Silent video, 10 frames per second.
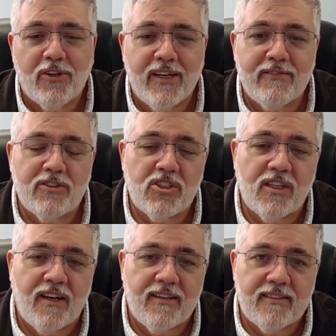you ever
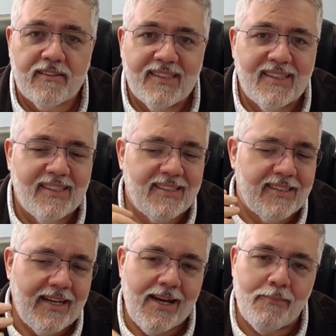saw it.
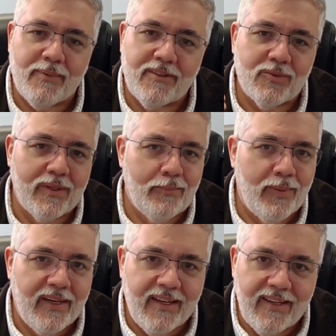This happens
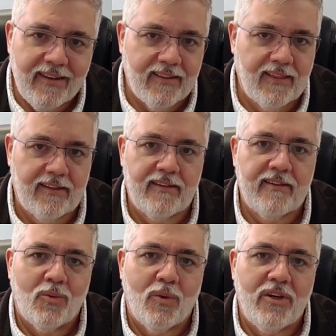repeatedly
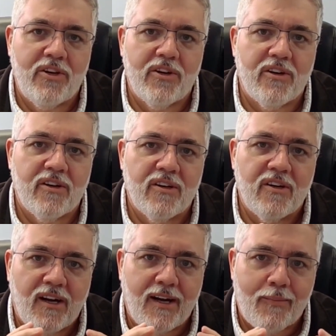when you're
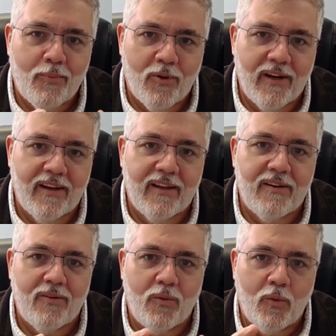
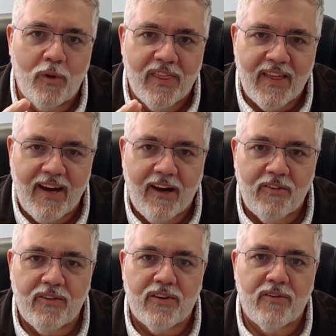operating
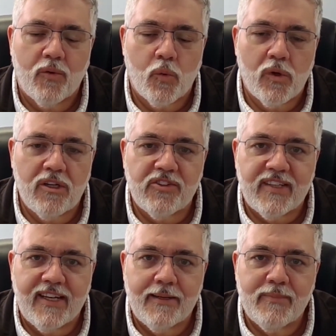without
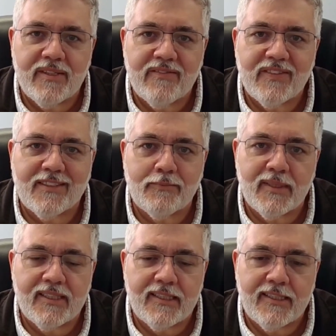real-time
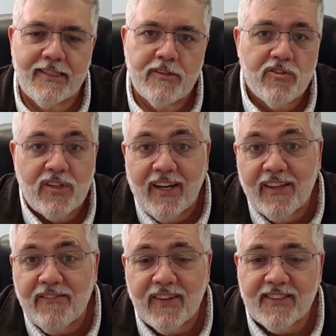visibility. So how do
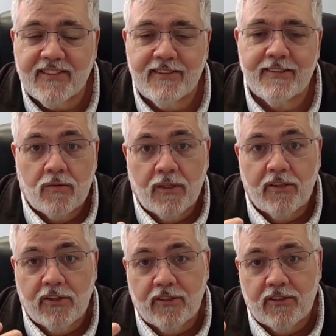you fix it?
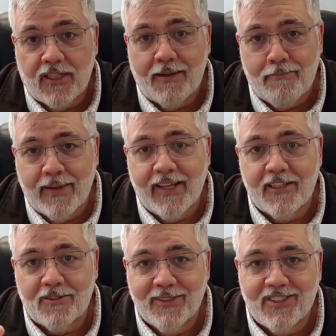Well, your job
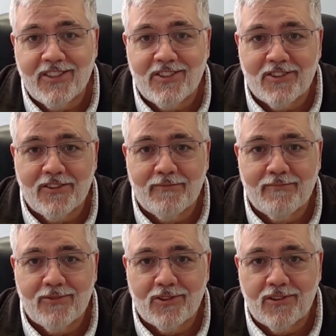management
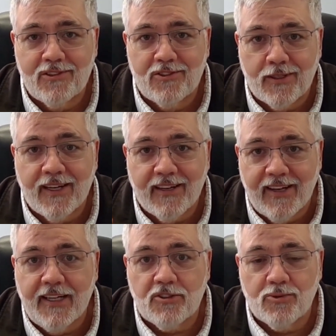system should track
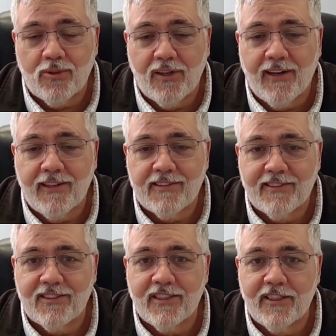actual costs as they